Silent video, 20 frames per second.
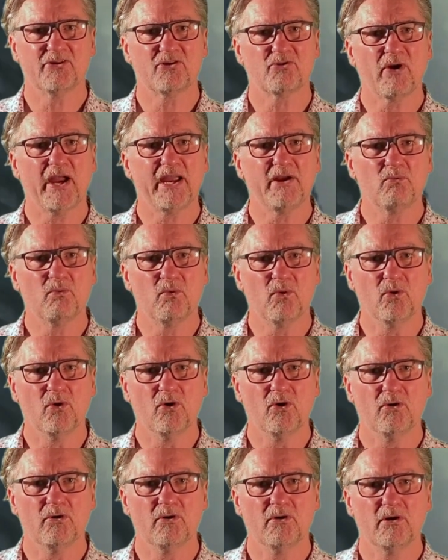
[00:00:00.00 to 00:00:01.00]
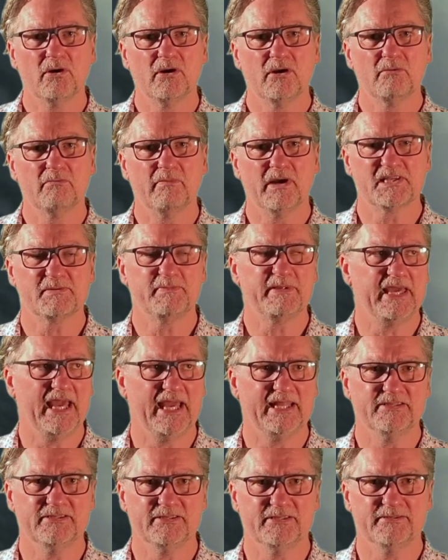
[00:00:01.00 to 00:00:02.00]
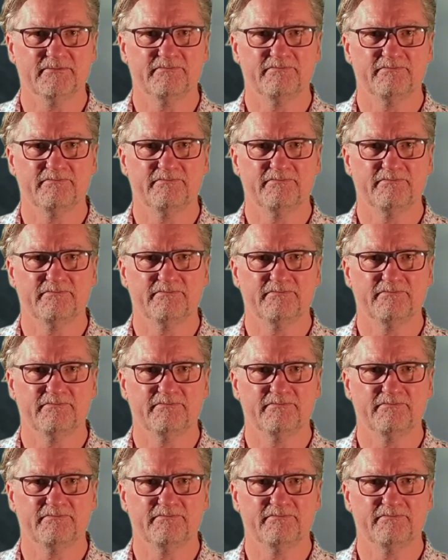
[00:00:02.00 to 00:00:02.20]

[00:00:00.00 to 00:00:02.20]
Great War must be ended.